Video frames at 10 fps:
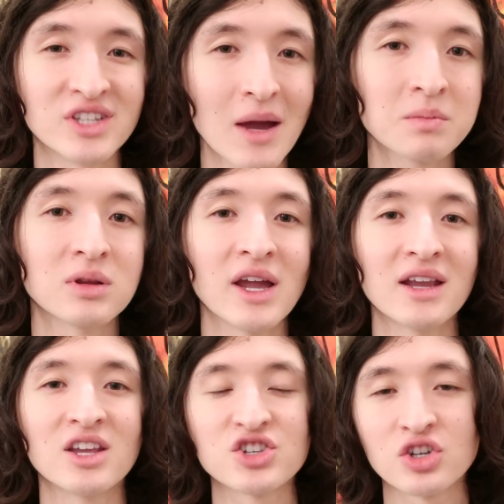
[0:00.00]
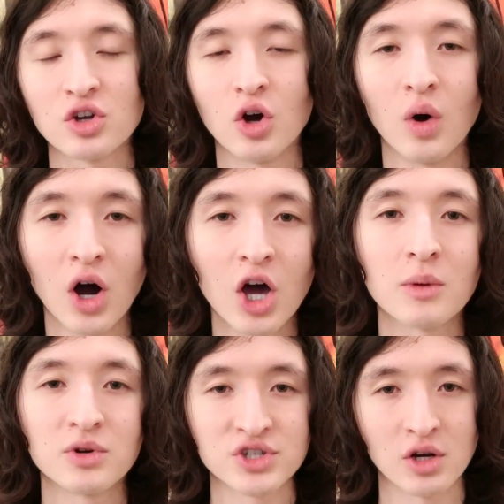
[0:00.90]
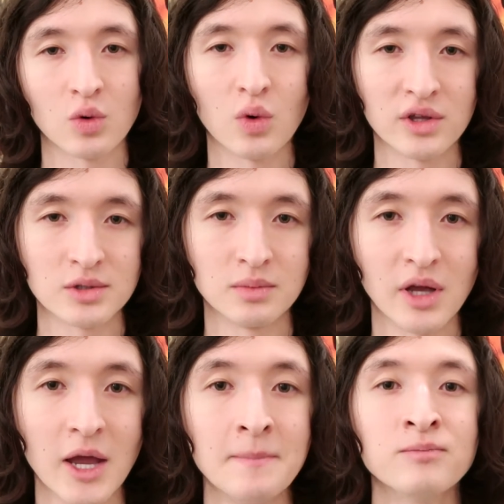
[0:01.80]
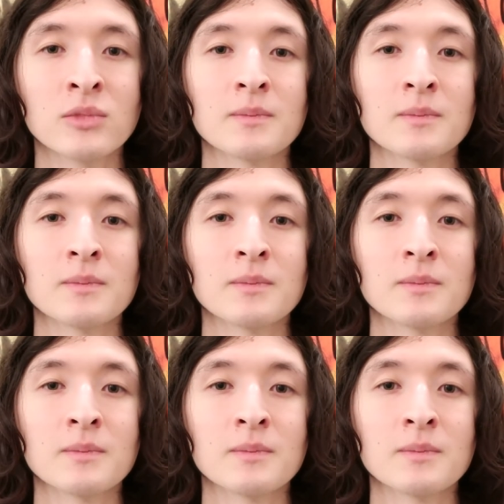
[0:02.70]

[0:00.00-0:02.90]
is that plan doesn't go 100% according to plan.